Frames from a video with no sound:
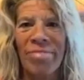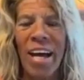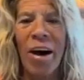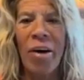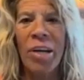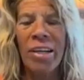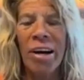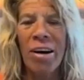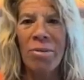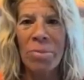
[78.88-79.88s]
out it
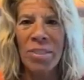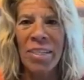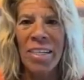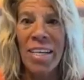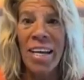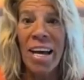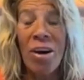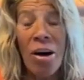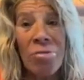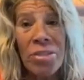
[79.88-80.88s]
comes.
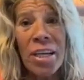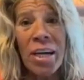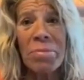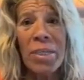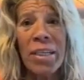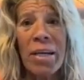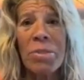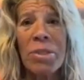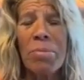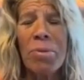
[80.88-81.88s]
And oftentimes it
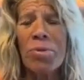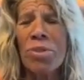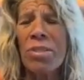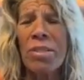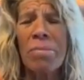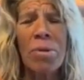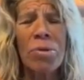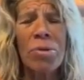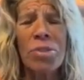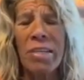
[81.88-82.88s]
comes at the
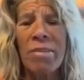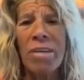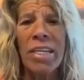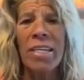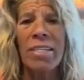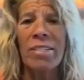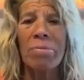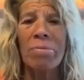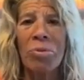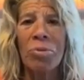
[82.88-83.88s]
most inconvenient
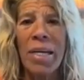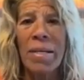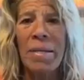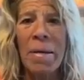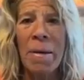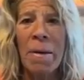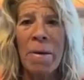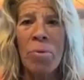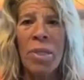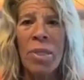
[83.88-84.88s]
times, right?
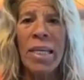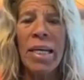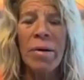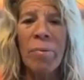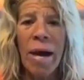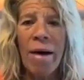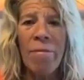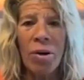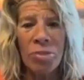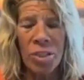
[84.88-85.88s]
We think we
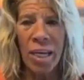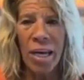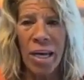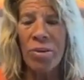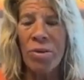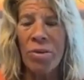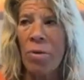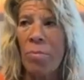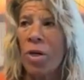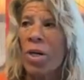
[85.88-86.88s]
have it all together,
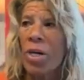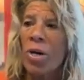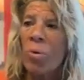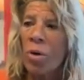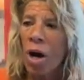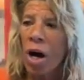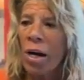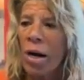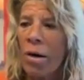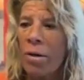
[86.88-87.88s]
that we're
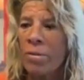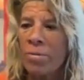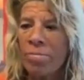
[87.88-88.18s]
on our